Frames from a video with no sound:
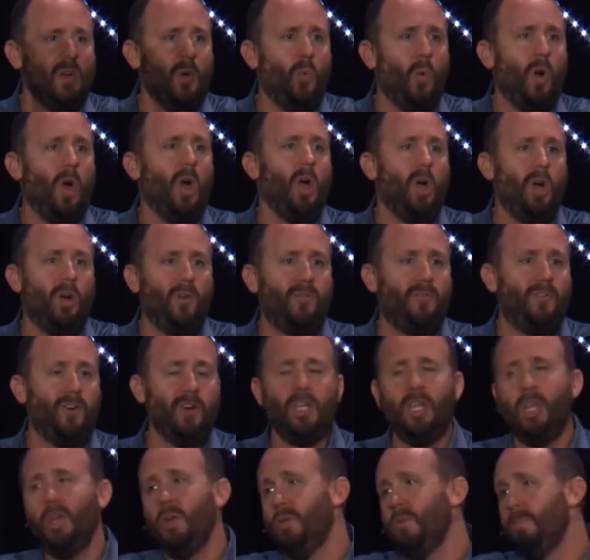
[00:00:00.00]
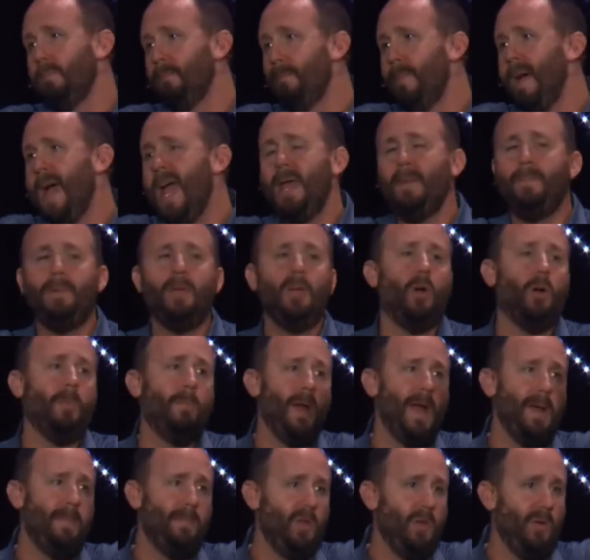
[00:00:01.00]
word for you. Maybe, or
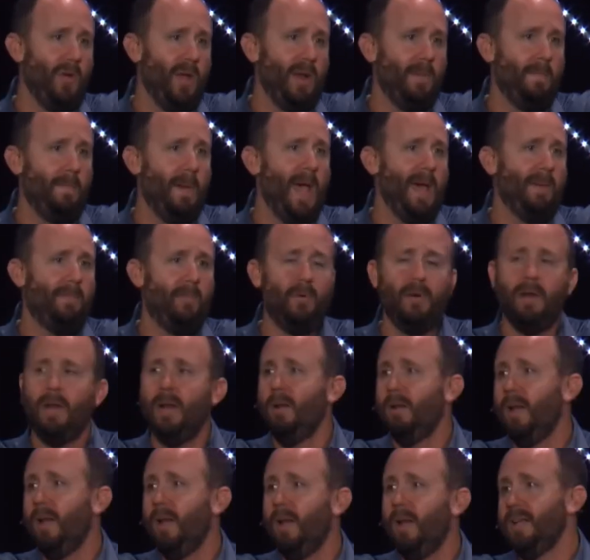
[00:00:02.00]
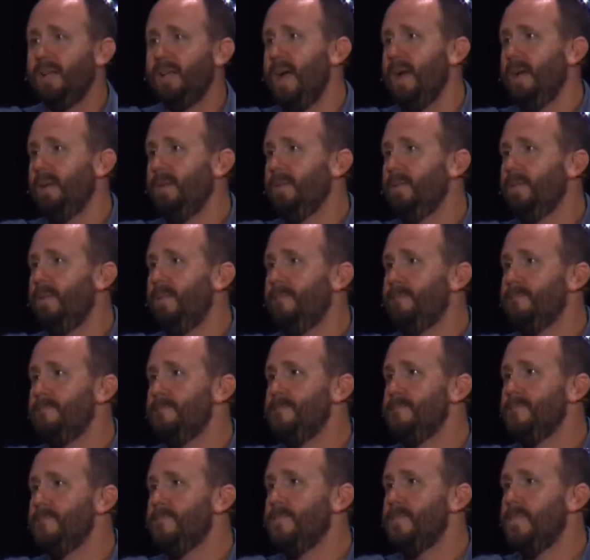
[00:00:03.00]
maybe you ate a bad burrito last night.
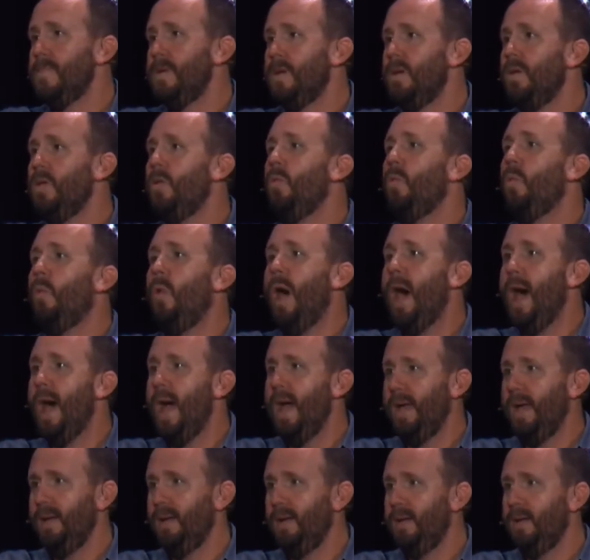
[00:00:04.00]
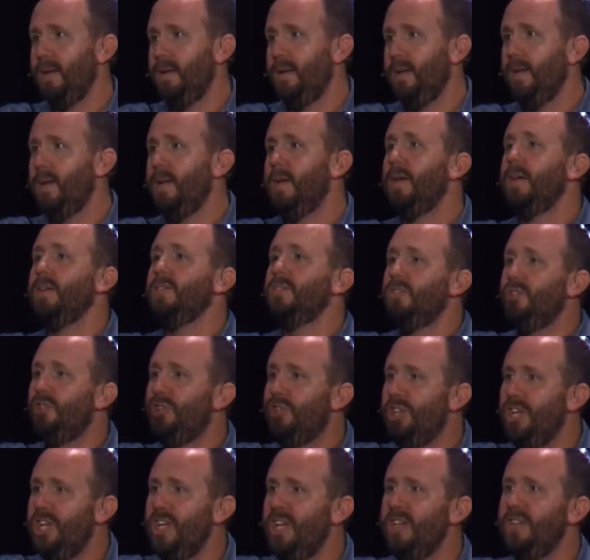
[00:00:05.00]
Why?
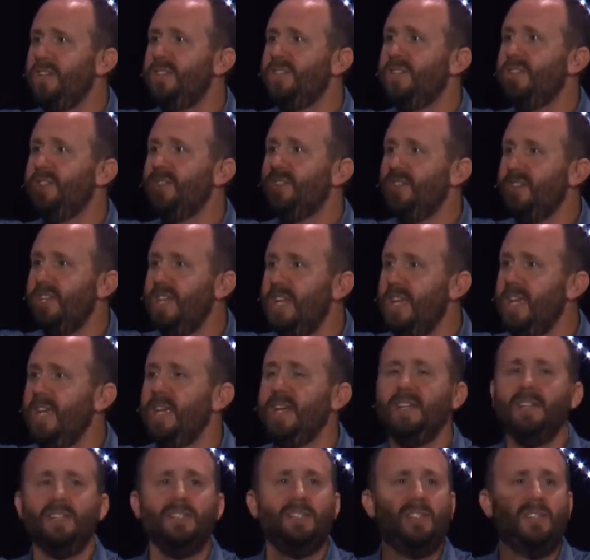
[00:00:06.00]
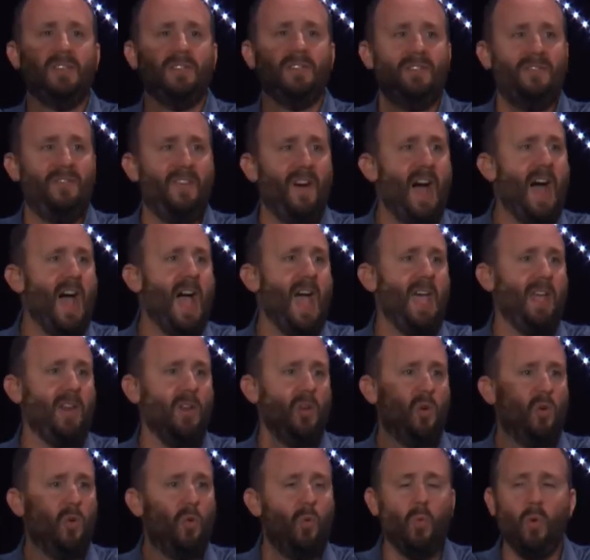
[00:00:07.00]
Jesus is the
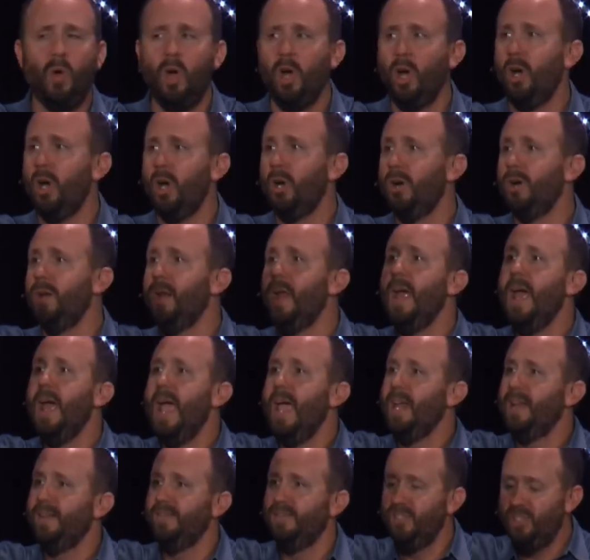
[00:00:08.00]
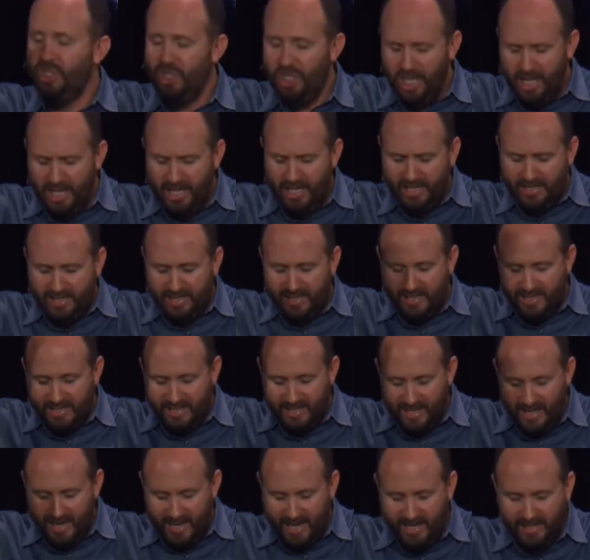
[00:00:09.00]
final word. And if
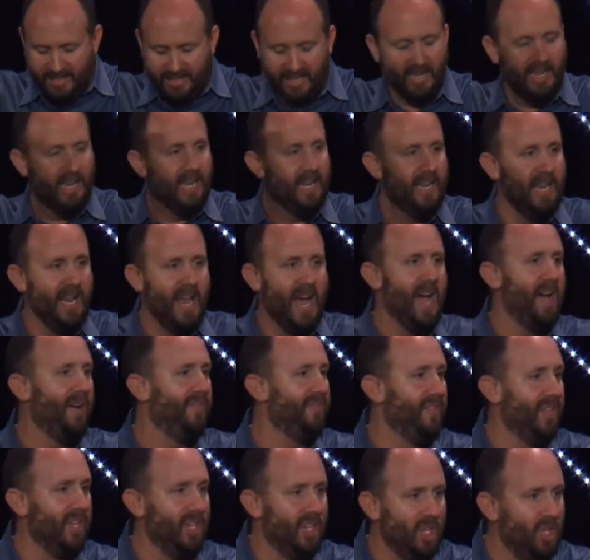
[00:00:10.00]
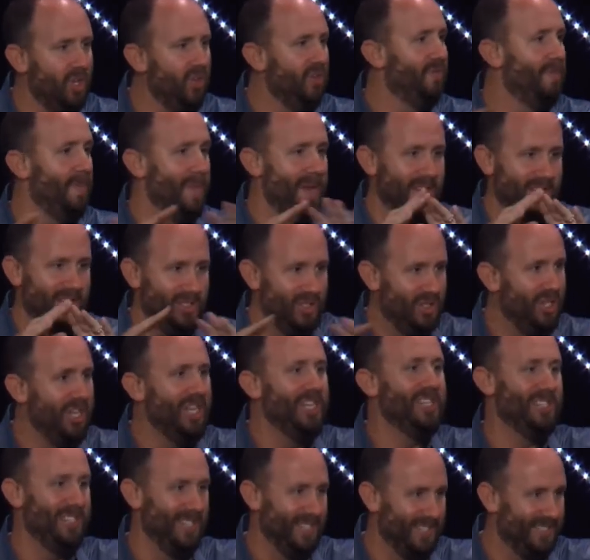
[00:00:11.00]
Jesus isn't enough, then you've missed
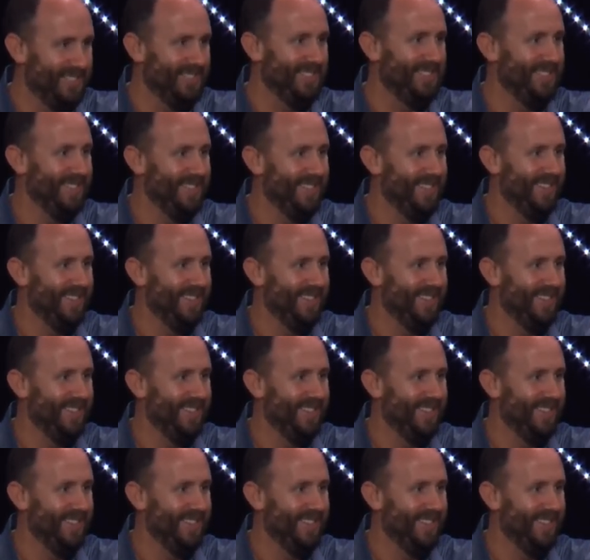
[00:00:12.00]
Jesus.